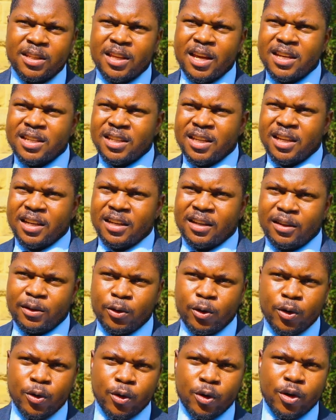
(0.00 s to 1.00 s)
that can
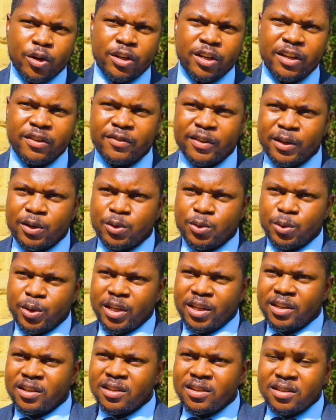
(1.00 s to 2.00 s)
go on even to
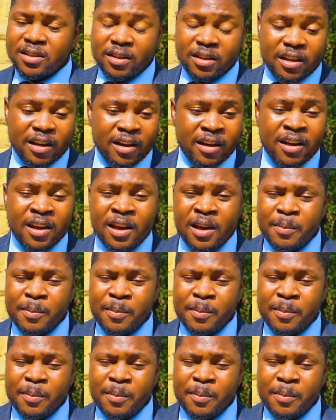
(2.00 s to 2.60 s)
increasing the